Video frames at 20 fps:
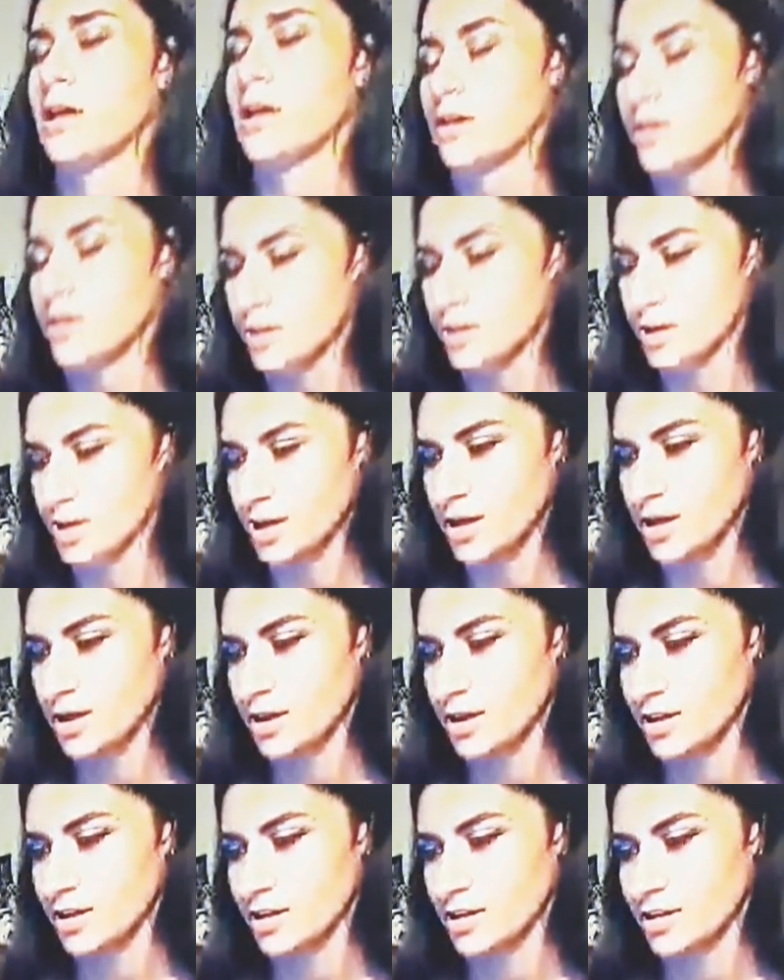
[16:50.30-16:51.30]
Alright, we
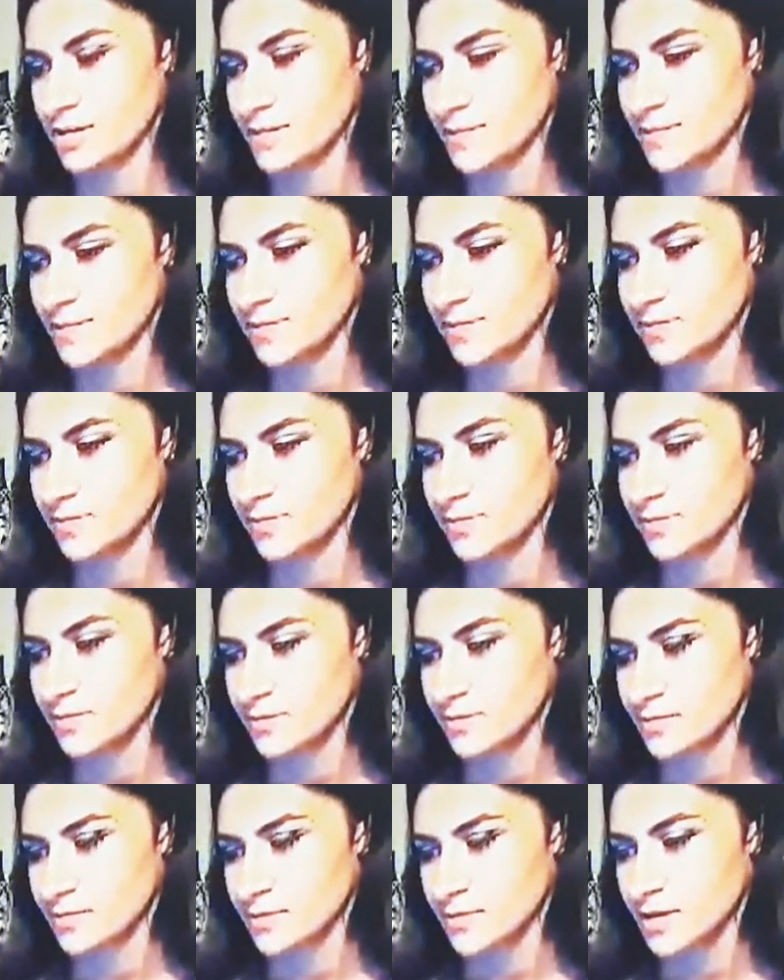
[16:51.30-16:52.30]
snapped 2.
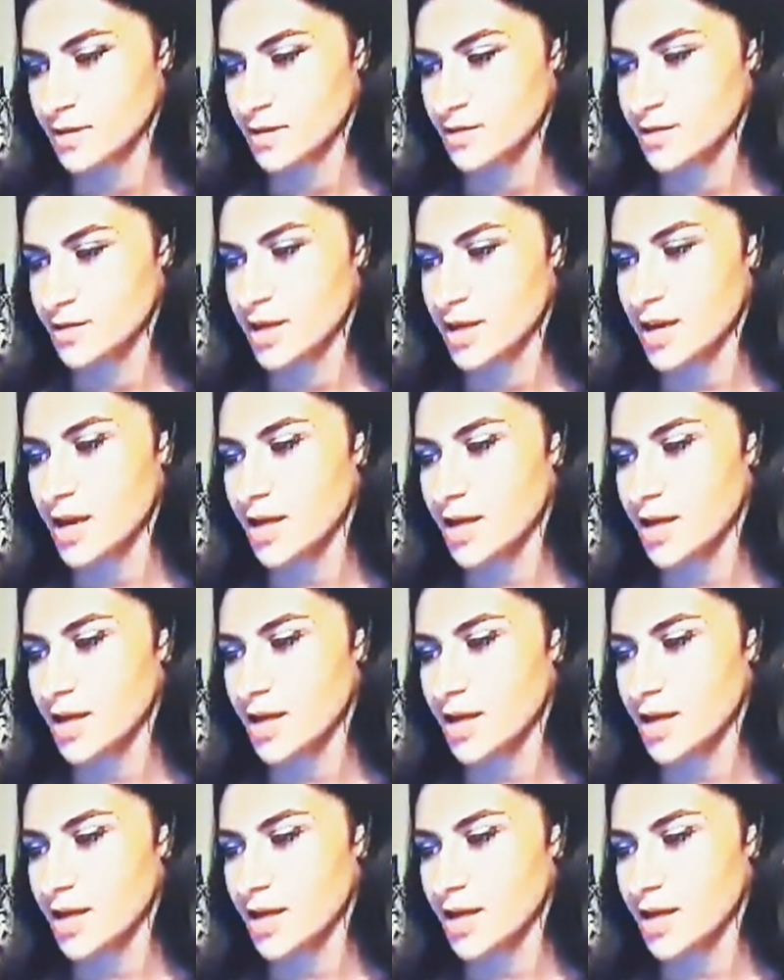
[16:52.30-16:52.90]
What did we snap 2?